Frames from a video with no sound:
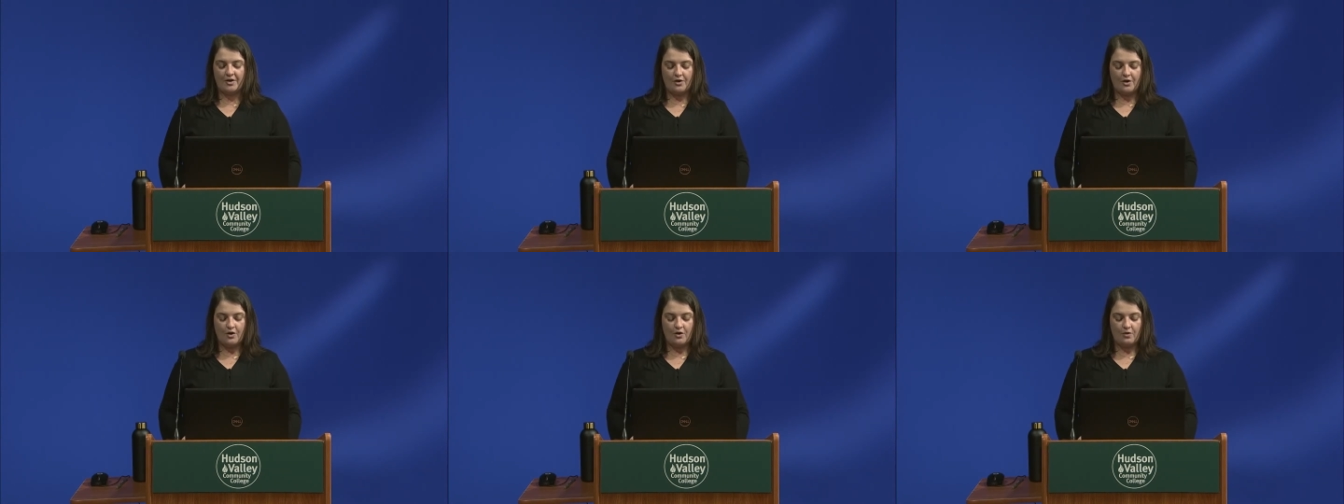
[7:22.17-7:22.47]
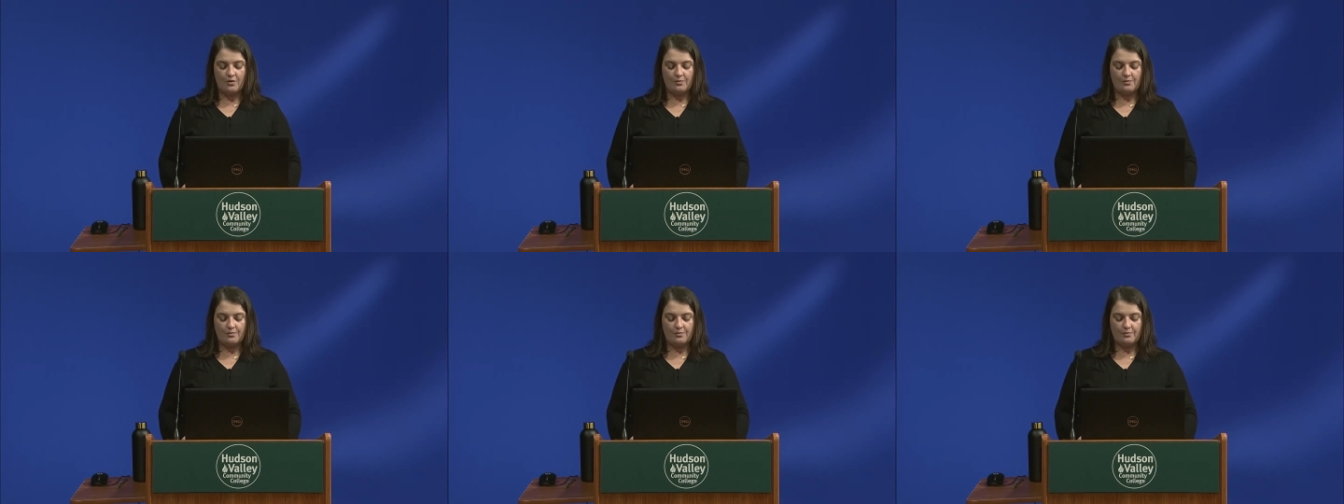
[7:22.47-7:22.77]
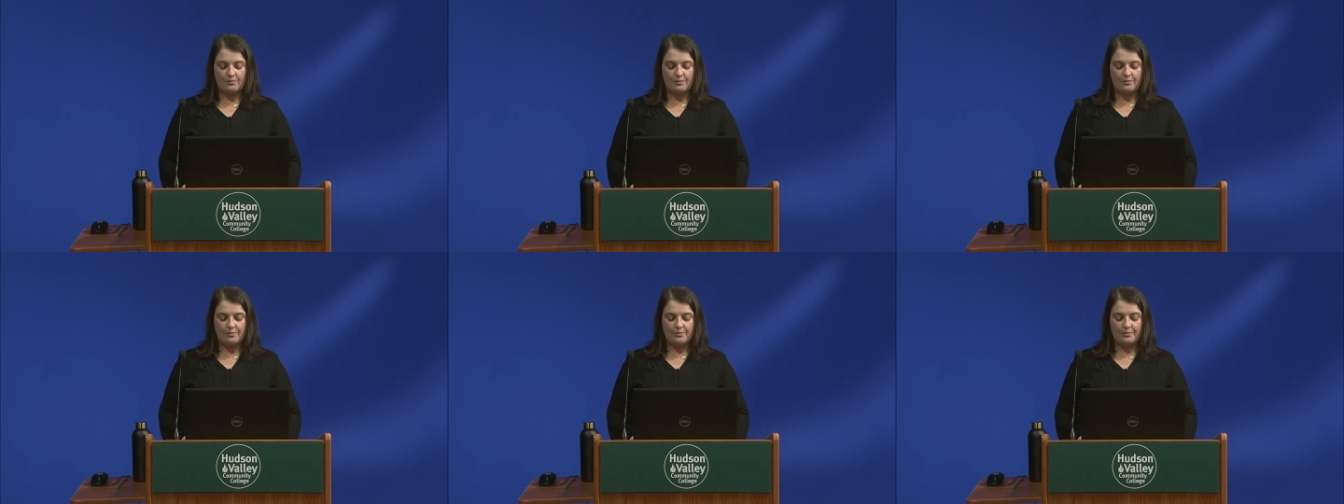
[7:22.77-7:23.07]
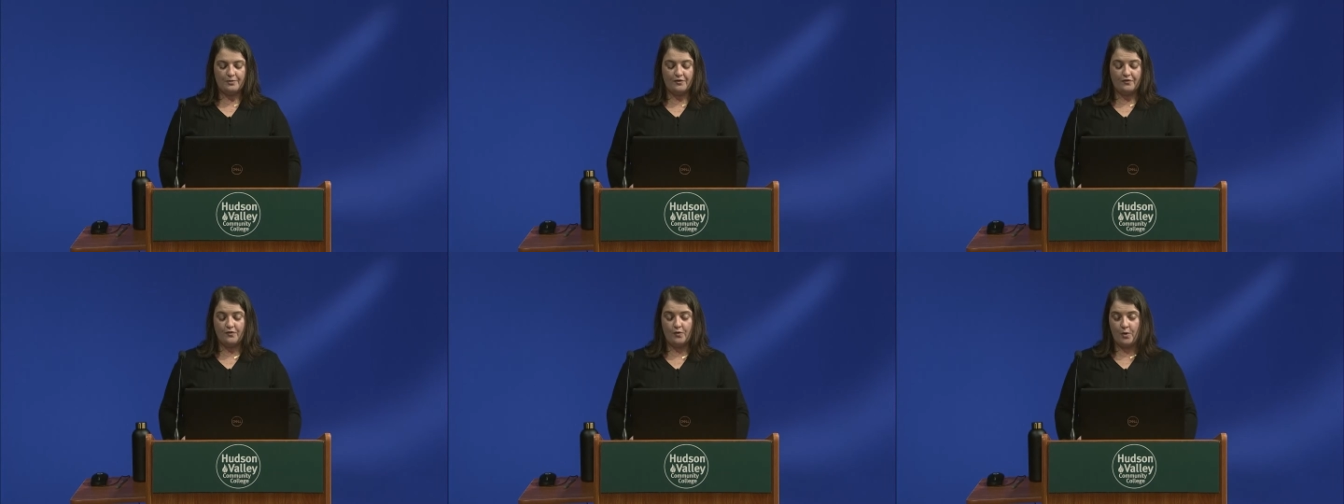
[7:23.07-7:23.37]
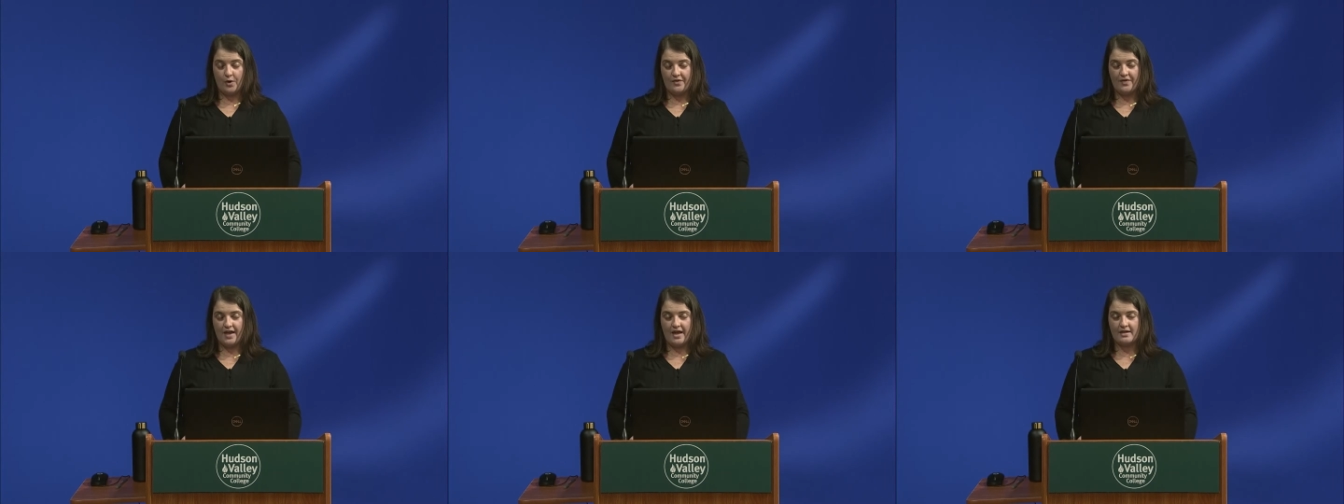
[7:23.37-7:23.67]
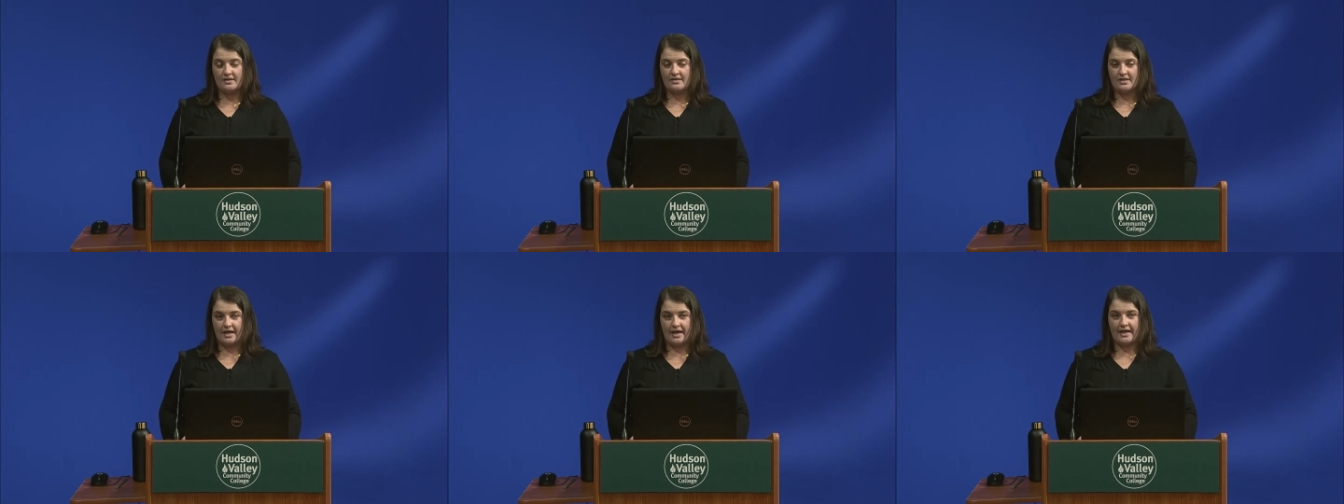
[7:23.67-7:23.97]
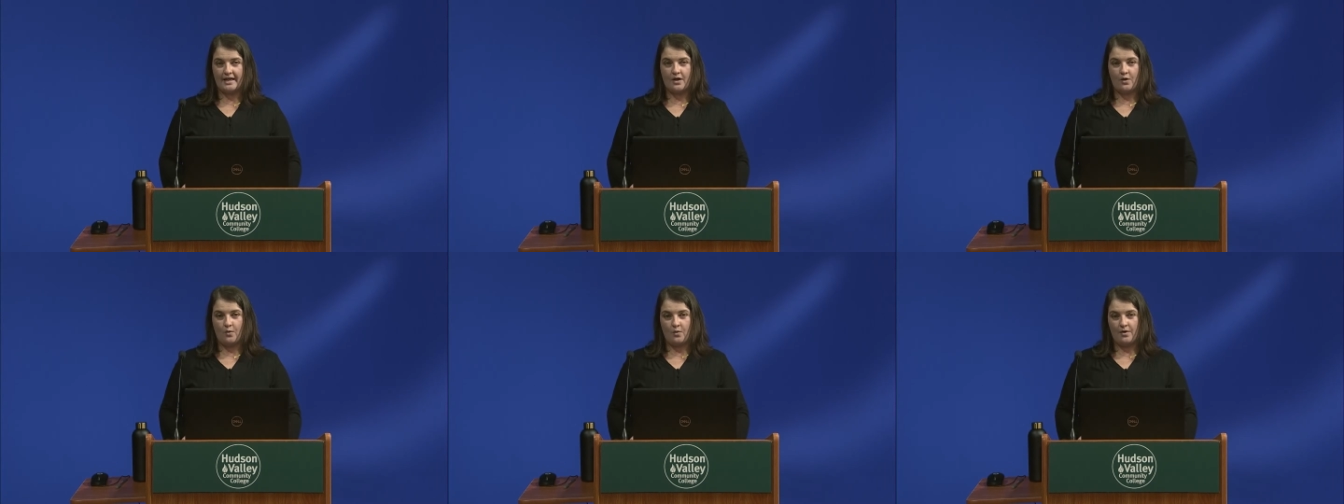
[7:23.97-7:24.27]
a home before then,
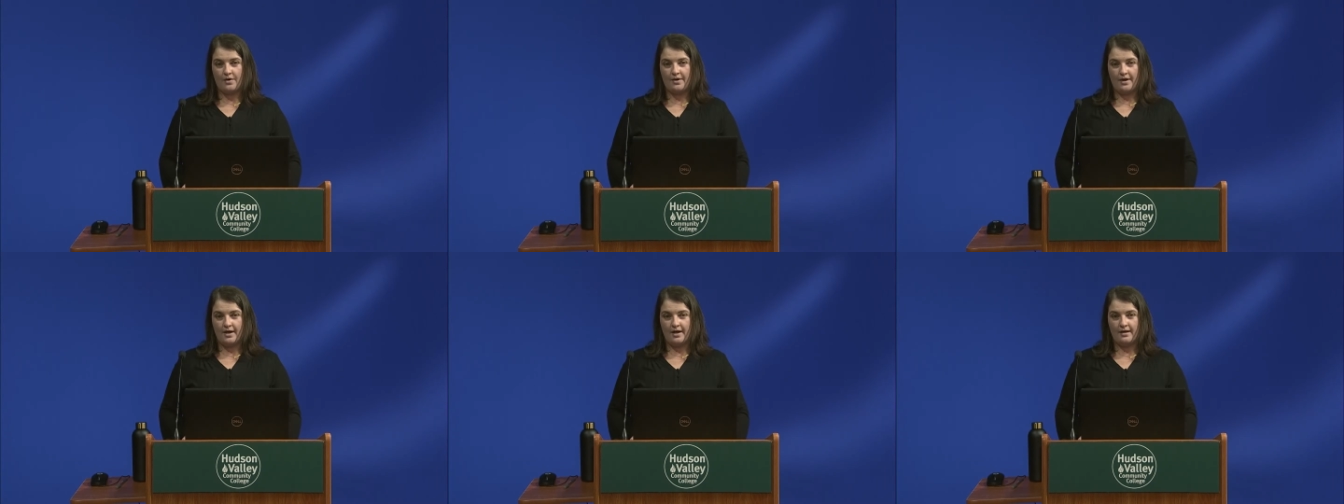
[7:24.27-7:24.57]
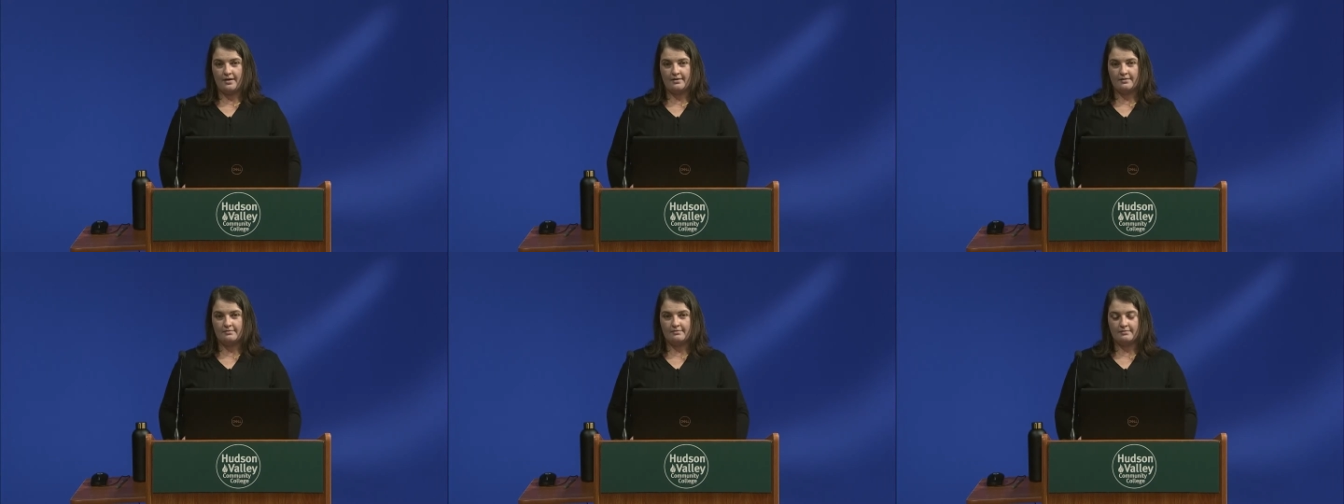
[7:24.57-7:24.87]
tiny or not,